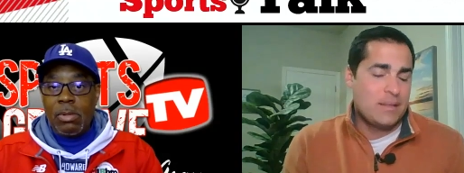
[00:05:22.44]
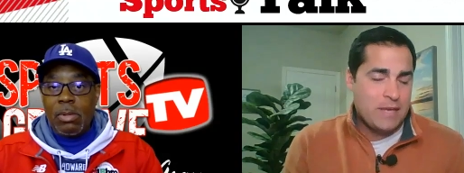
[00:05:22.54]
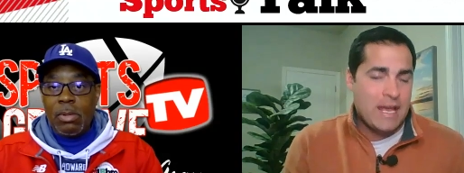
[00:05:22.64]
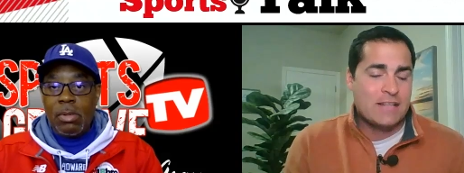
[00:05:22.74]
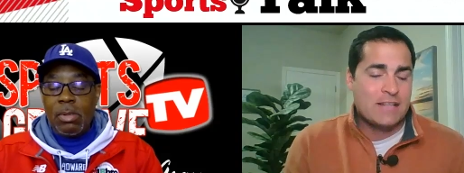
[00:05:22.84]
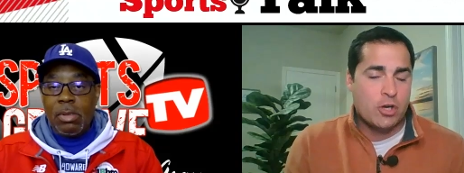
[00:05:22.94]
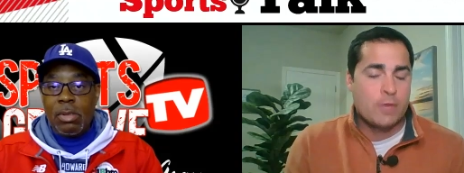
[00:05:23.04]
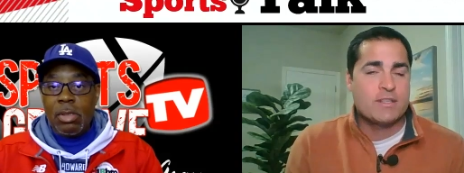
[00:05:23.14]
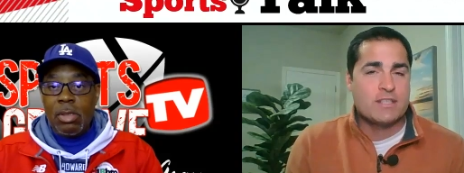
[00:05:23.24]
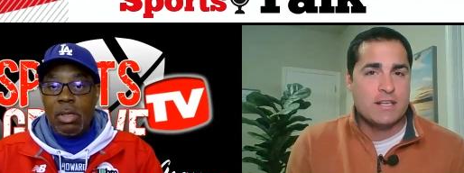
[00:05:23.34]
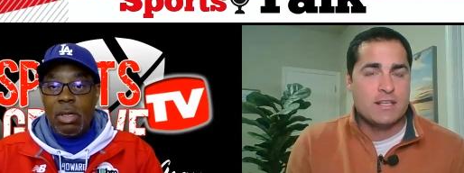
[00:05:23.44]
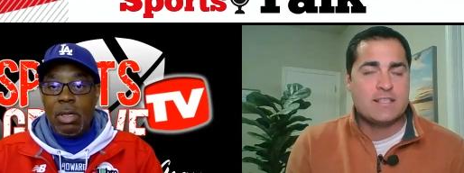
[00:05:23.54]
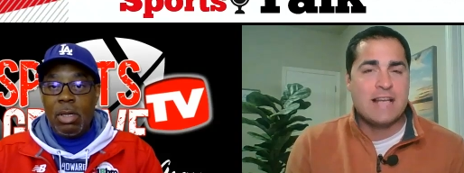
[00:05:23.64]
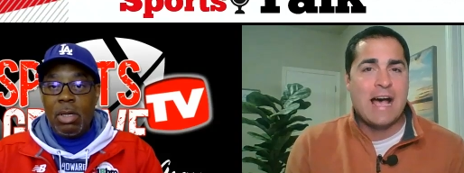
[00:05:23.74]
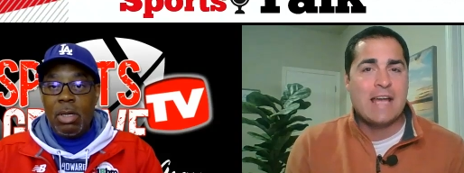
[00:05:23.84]
Speaker 1: MEAC tournament's going to
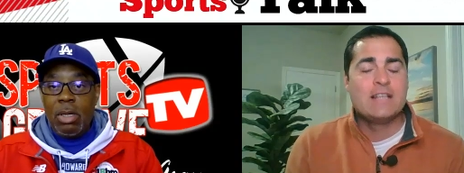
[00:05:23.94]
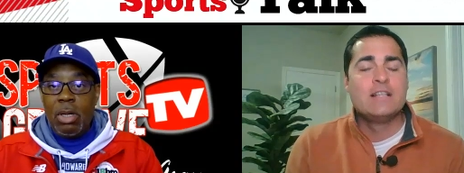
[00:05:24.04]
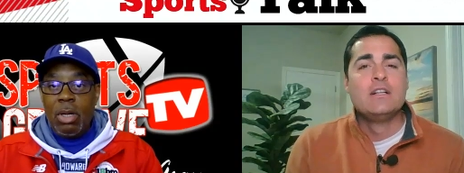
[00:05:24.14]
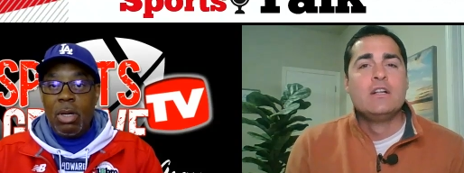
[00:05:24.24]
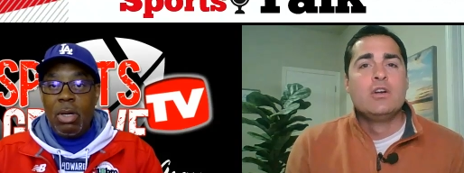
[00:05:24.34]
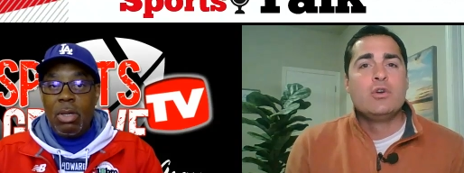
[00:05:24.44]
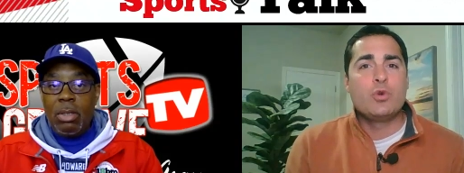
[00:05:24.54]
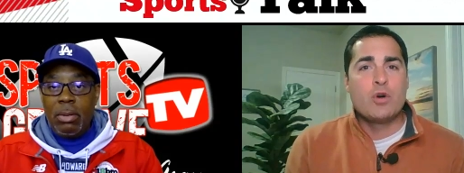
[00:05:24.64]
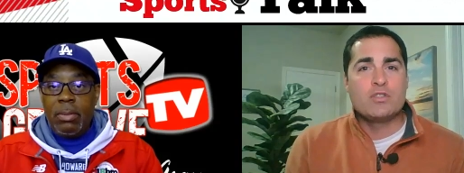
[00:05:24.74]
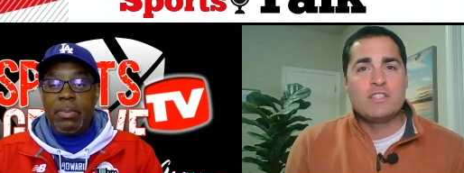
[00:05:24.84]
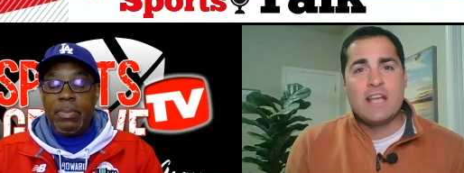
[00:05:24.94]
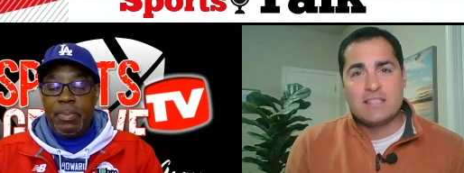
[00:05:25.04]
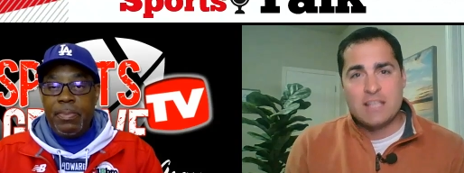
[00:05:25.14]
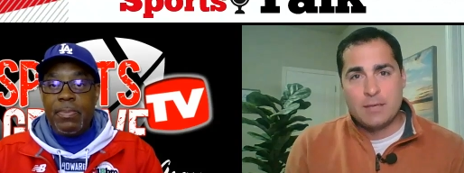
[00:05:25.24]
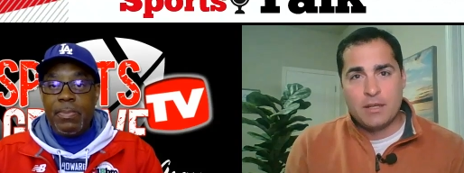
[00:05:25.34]
decide who goes to the
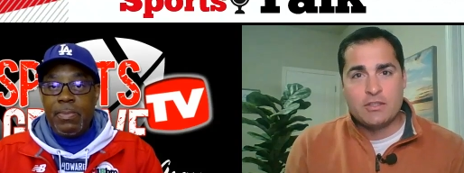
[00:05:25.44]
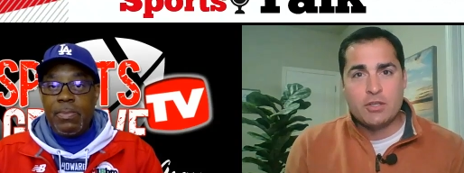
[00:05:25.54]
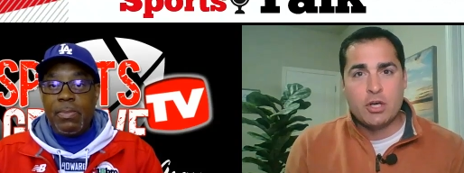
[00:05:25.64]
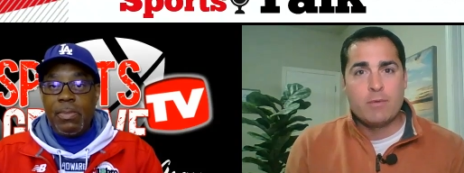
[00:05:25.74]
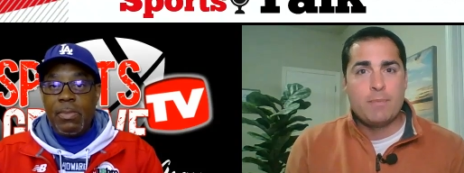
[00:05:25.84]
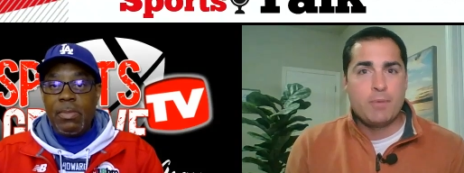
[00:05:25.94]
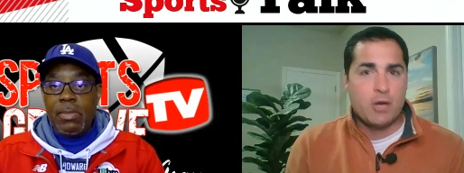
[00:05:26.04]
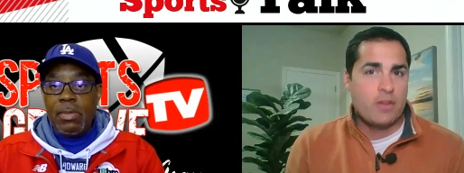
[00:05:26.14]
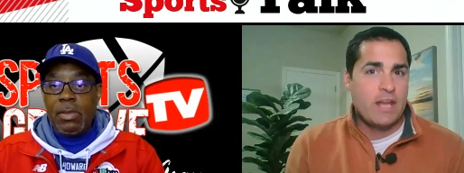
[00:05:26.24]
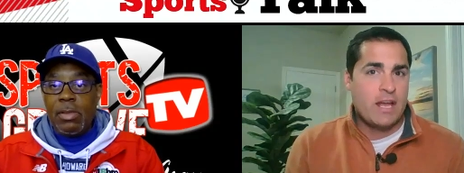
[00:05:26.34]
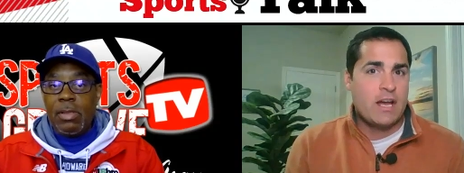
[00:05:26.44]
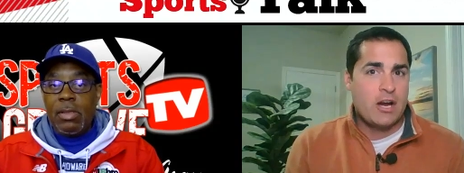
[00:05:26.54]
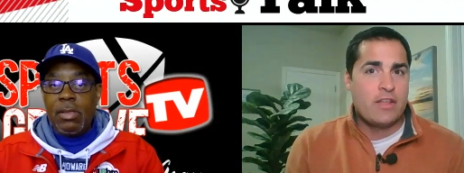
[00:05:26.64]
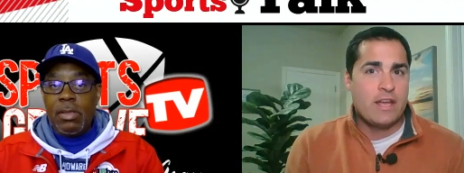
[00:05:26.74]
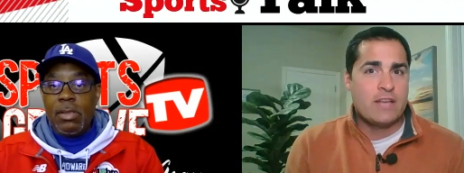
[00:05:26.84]
NCAA tournament. But are they
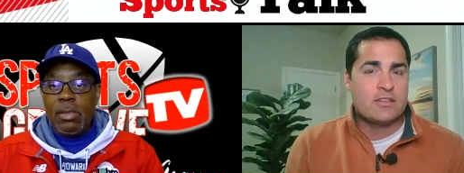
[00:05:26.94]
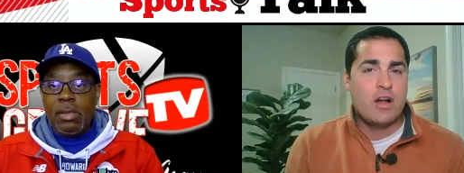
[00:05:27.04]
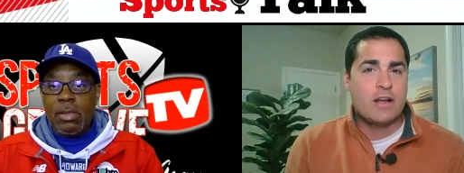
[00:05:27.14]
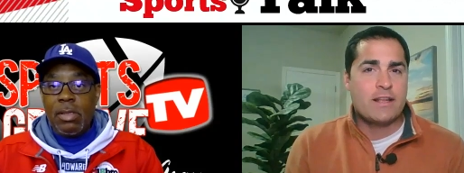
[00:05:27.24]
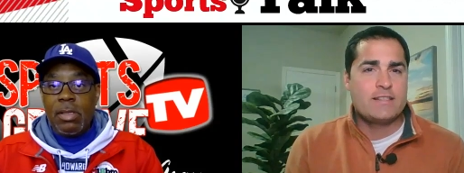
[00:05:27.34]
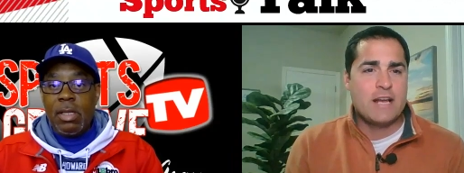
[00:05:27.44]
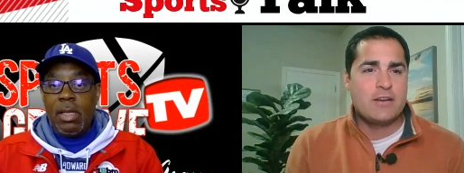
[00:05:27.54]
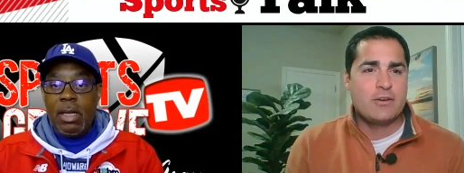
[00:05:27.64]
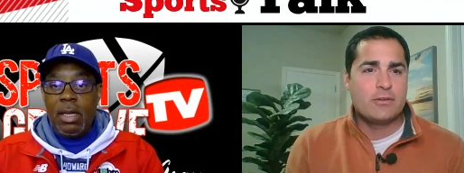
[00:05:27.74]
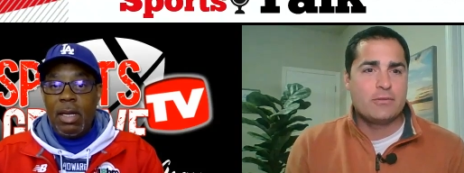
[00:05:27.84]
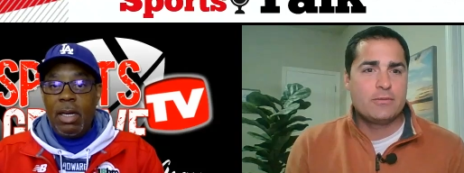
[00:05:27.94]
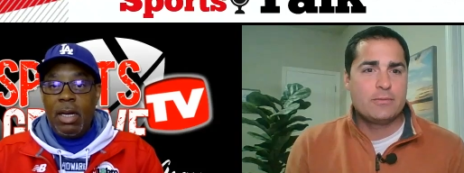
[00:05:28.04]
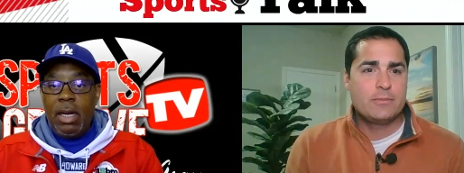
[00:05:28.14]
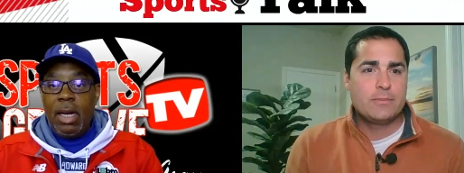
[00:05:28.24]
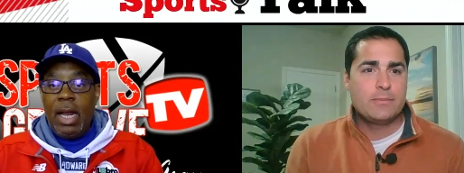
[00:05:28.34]
are they a strong contender?
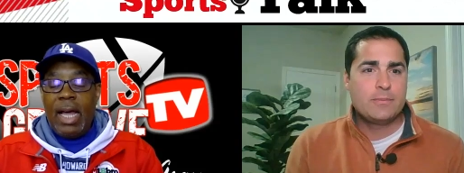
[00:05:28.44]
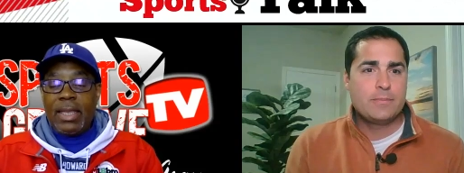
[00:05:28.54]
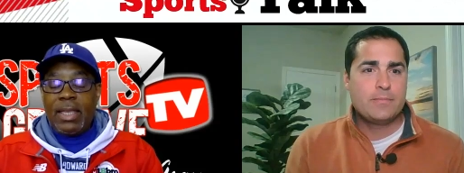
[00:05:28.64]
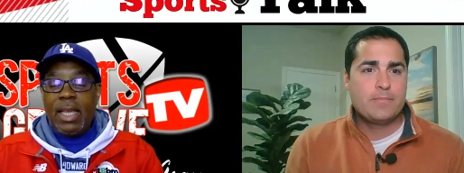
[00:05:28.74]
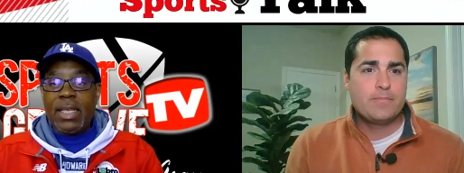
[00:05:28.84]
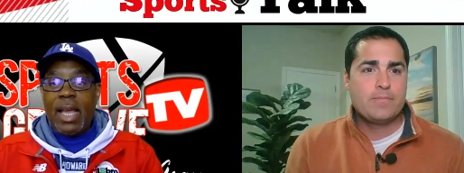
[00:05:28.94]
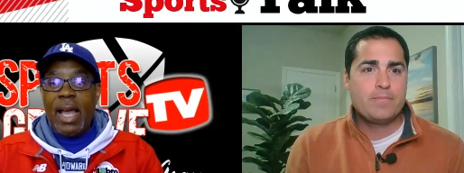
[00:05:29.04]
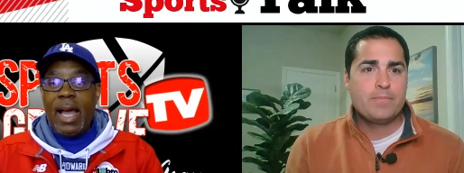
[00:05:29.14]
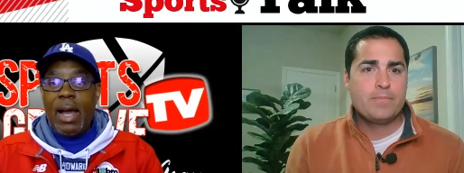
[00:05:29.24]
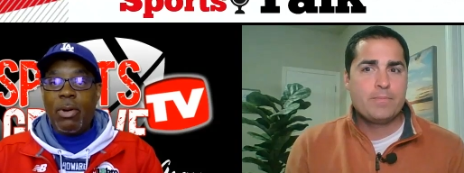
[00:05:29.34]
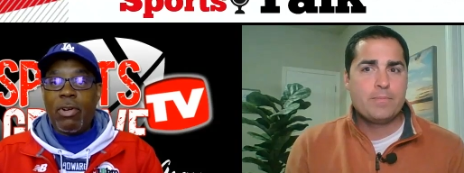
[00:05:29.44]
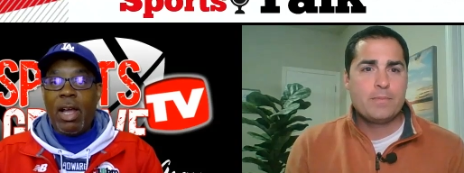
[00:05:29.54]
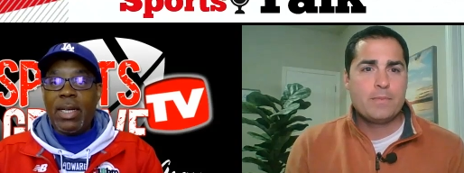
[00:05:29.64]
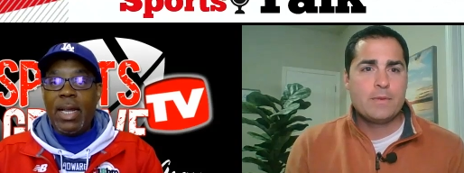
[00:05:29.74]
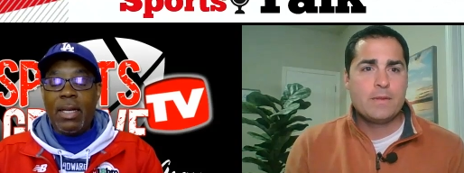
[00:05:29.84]
Speaker 2: I think that Howard right
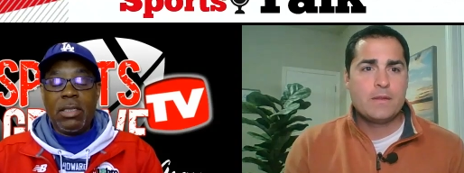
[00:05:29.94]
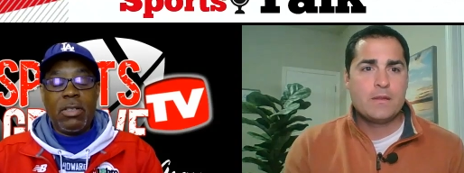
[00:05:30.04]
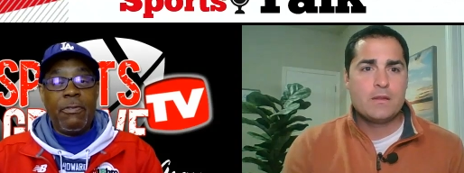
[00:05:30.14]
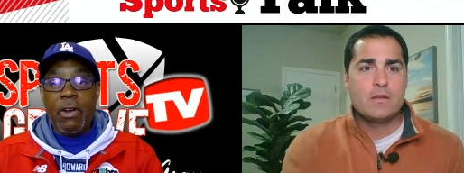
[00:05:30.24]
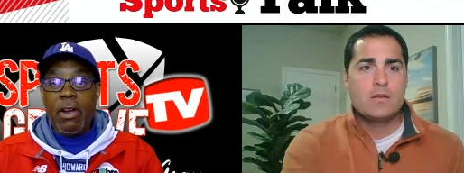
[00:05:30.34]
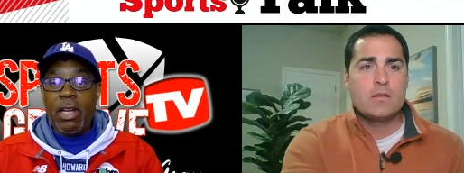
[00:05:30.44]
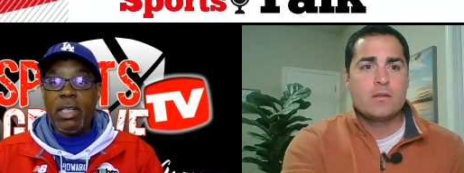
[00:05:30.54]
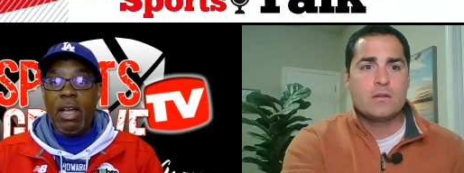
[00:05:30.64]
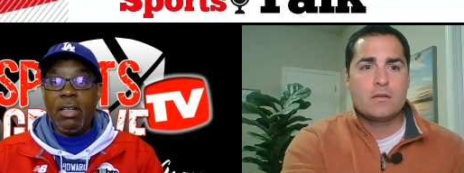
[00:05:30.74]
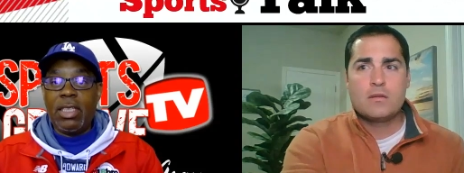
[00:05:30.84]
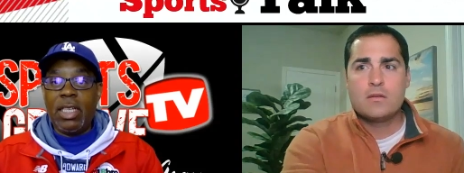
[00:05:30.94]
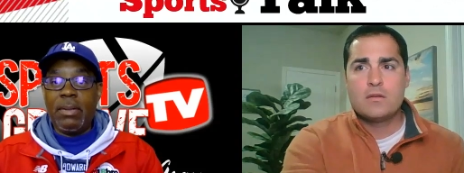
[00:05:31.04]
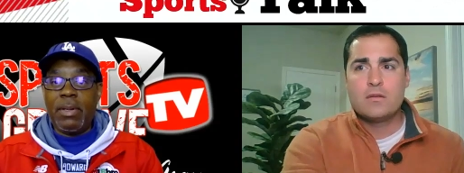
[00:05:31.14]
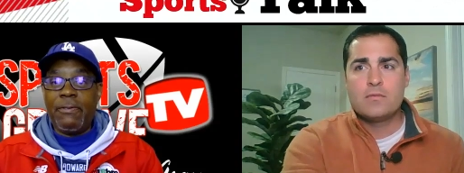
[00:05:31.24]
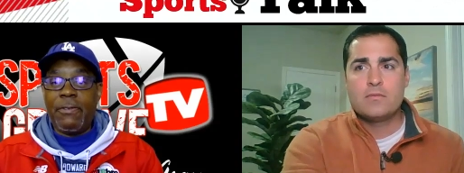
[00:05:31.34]
now is a very young team
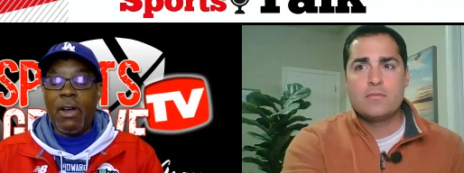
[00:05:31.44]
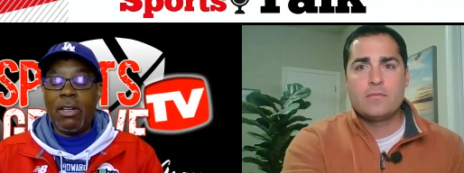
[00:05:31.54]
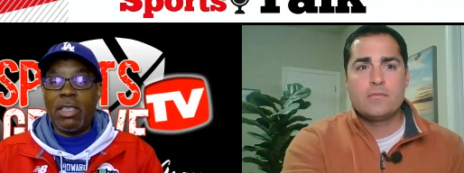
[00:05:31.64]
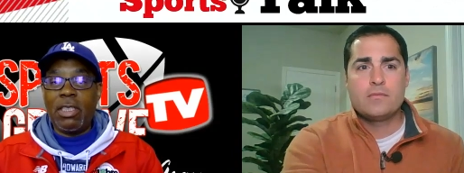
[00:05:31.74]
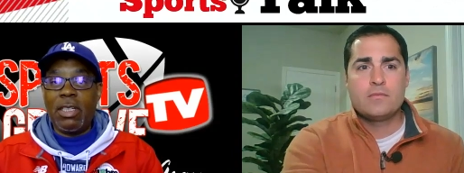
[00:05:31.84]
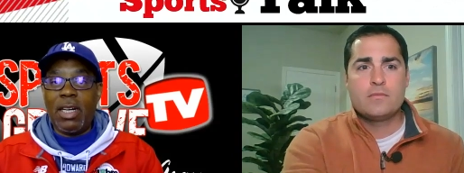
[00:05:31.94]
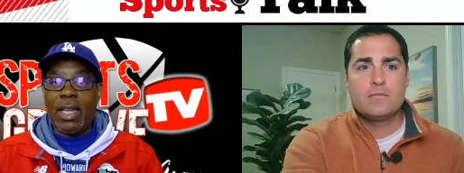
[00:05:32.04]
that falls into that